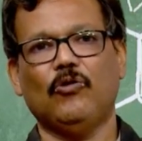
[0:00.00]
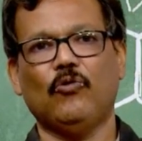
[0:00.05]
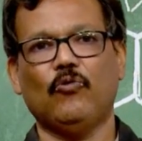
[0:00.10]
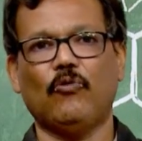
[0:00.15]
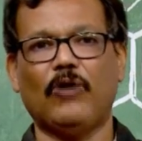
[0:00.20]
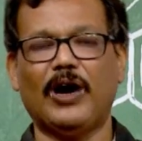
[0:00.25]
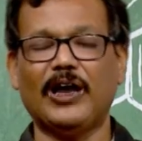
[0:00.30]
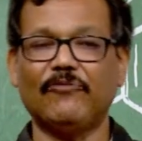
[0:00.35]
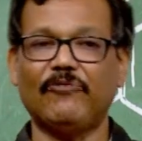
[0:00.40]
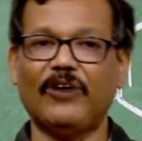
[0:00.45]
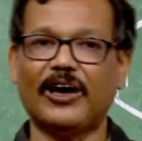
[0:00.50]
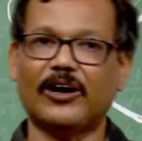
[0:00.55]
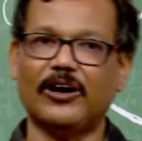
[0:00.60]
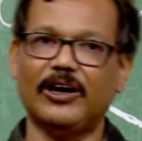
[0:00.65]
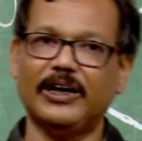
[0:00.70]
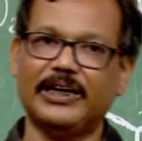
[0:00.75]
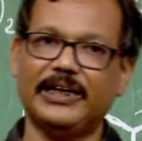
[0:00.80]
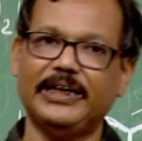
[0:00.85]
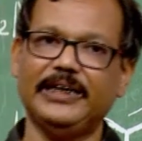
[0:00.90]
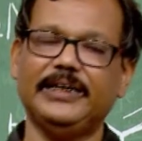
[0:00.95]
One
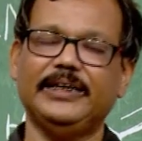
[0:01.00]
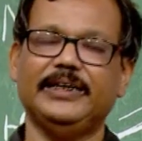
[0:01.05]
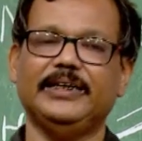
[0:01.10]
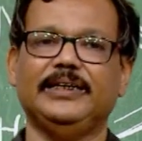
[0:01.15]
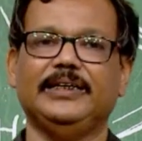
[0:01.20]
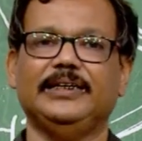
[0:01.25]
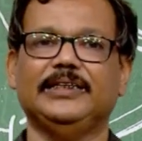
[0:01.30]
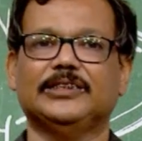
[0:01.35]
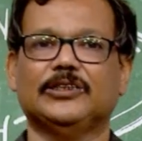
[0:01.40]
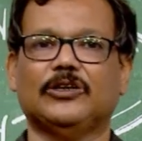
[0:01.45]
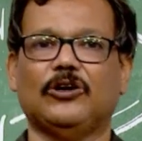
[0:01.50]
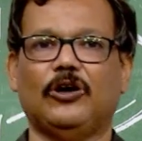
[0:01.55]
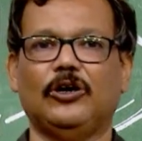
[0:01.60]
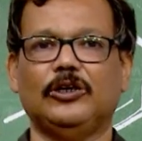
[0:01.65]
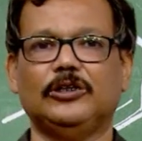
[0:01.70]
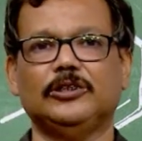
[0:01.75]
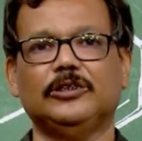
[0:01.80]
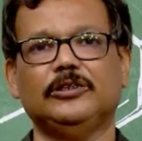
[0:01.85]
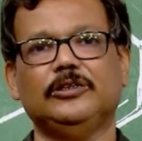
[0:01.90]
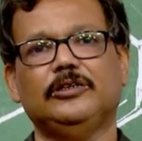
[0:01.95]
faculty is
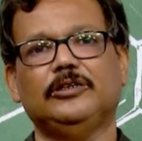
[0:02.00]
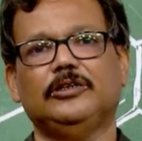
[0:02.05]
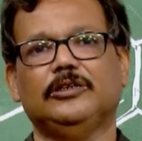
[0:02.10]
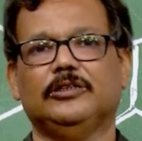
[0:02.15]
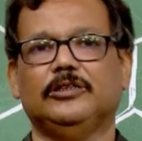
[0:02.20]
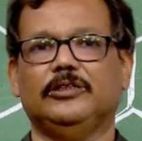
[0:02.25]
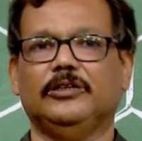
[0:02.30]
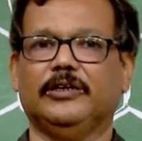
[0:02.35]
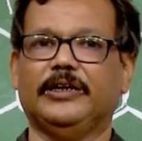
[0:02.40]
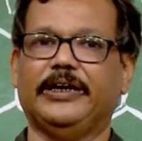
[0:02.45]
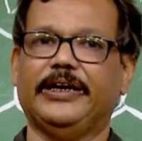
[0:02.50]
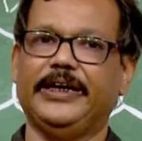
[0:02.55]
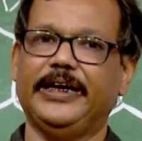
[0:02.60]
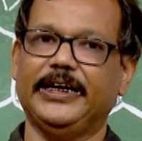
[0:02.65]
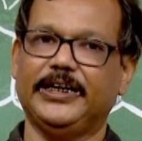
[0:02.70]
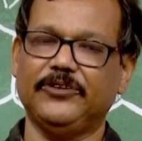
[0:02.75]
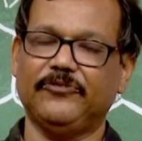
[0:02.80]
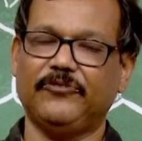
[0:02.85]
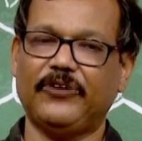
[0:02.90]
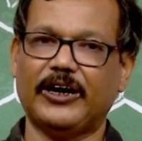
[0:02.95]
called the
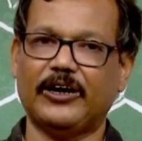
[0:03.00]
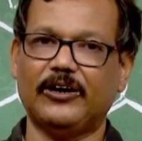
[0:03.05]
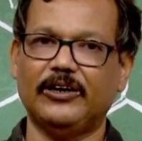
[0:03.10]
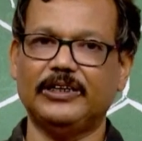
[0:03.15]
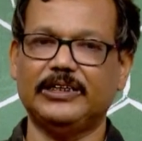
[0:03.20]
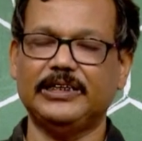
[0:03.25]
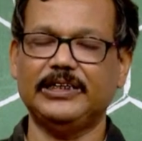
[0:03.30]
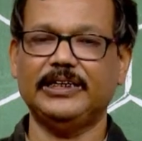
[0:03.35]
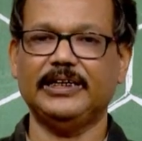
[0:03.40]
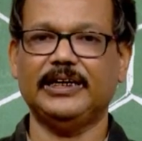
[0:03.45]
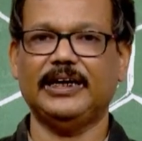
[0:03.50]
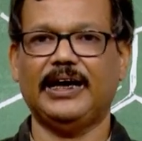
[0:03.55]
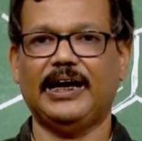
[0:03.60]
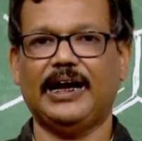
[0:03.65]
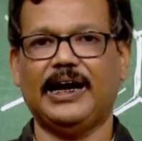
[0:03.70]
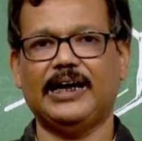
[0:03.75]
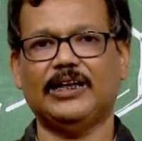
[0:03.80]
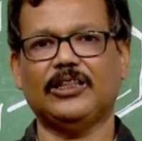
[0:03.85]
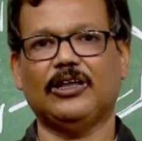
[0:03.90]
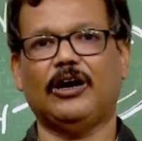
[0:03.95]
creative faculty
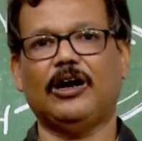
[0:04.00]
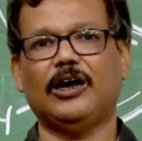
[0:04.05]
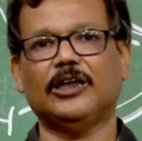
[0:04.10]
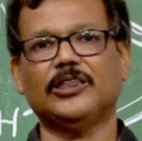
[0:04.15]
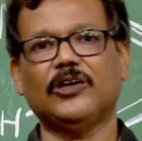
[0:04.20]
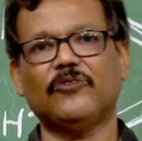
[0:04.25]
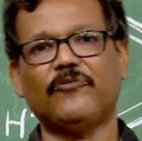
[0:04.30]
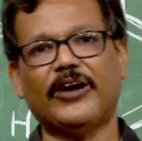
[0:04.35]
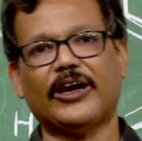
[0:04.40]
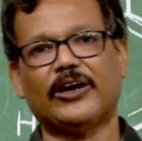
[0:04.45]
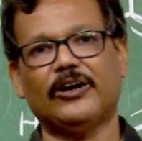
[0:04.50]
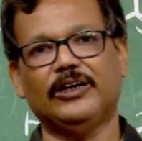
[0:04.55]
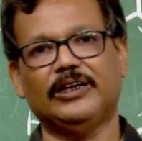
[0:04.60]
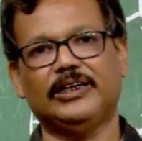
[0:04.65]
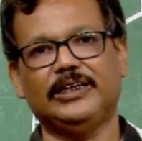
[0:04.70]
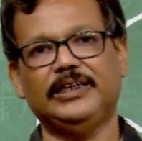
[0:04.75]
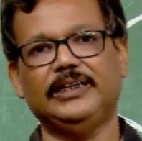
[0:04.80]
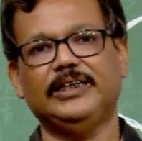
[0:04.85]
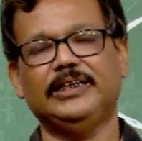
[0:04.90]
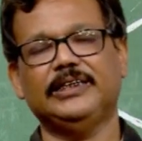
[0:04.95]
and the other
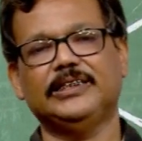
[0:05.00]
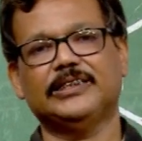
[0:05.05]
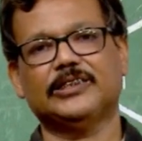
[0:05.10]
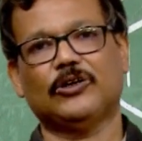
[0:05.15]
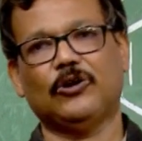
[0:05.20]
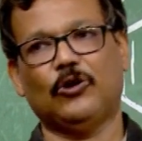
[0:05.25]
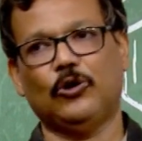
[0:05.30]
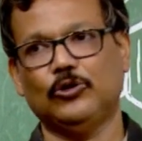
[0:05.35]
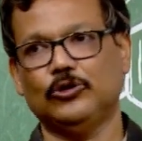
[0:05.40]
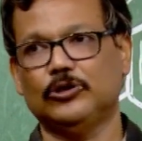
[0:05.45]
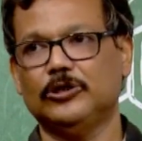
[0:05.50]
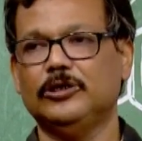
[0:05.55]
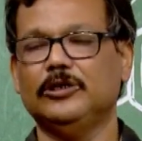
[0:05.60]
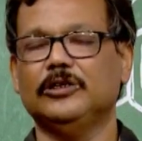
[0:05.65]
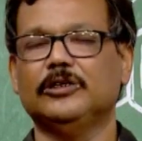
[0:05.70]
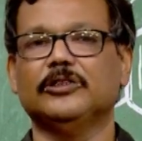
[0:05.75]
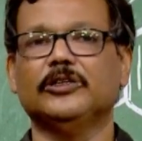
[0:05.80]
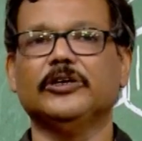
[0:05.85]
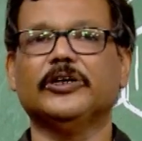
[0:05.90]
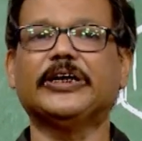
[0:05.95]
faculty is called
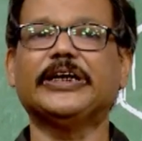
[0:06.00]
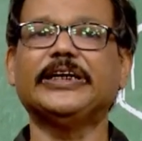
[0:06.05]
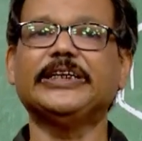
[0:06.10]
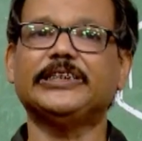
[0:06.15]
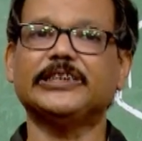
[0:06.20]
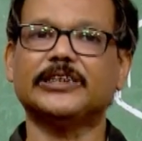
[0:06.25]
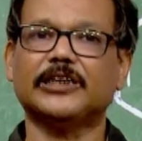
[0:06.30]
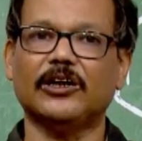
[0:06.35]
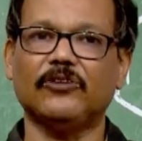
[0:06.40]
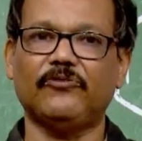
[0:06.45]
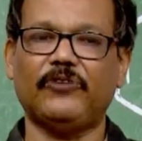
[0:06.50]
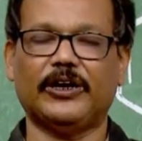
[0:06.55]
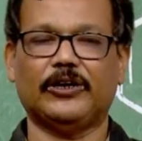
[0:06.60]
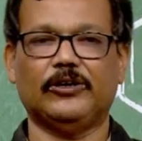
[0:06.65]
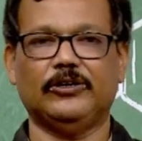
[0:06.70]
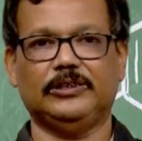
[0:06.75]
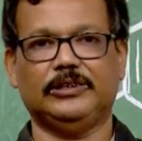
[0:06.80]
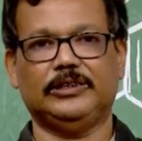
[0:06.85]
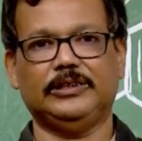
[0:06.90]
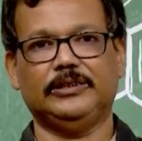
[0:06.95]
the critical
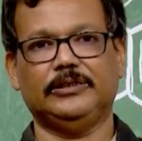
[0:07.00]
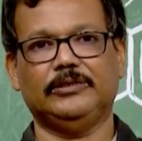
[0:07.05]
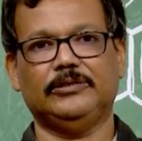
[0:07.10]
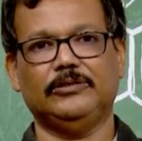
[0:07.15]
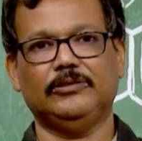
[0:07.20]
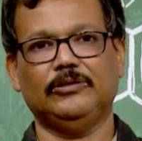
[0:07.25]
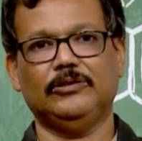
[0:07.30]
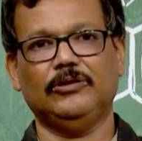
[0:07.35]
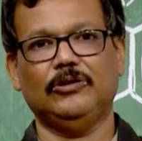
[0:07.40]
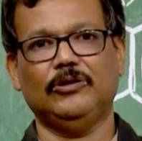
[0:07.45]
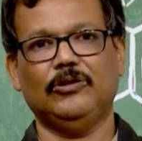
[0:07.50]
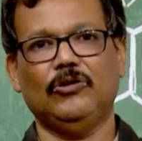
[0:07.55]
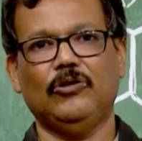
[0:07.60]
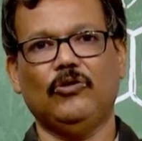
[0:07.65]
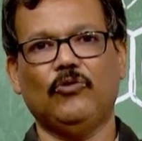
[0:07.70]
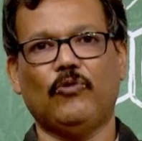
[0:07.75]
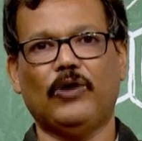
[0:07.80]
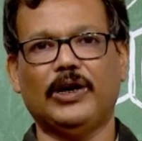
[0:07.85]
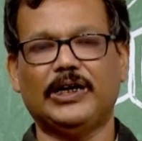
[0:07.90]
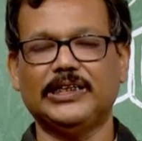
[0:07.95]
faculty.
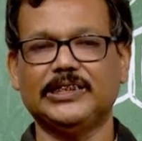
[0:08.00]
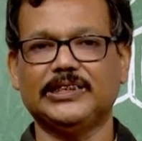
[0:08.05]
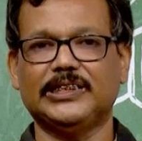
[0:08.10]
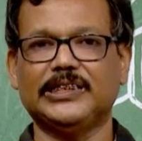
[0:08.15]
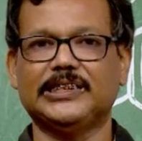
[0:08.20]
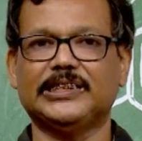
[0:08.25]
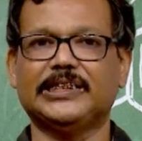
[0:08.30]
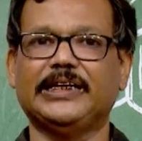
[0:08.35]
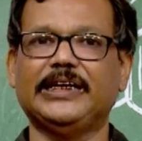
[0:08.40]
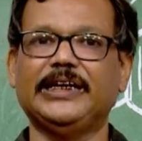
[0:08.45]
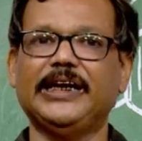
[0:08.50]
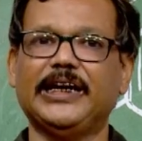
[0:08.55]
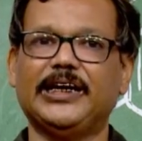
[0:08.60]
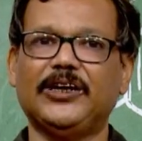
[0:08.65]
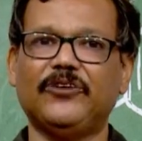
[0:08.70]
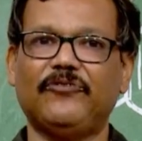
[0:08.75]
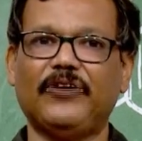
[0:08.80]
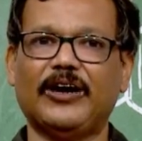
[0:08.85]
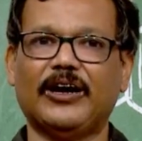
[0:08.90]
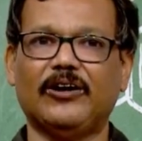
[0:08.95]
What is this
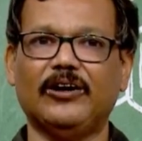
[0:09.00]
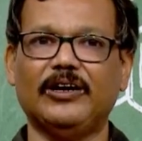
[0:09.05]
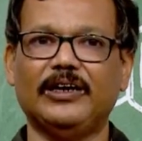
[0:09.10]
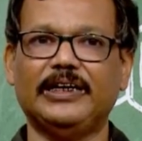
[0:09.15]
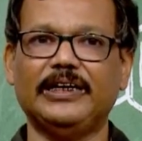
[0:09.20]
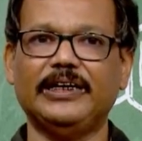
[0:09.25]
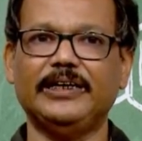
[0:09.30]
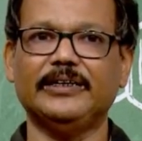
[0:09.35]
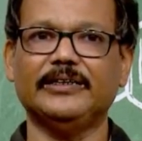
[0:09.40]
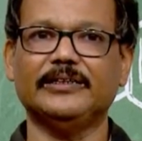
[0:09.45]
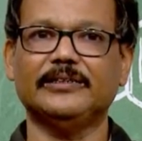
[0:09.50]
creative faculty?